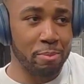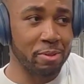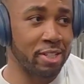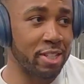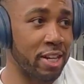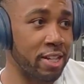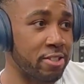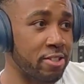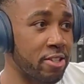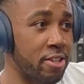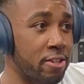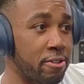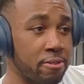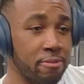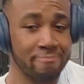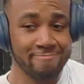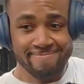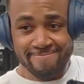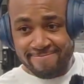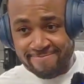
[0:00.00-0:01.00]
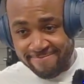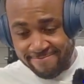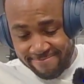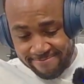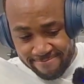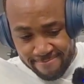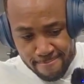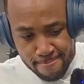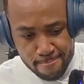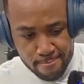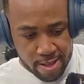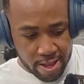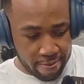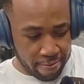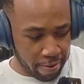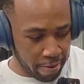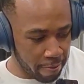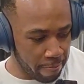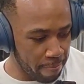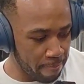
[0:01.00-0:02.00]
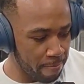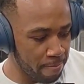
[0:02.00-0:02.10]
I'm gonna say that's 10, 11,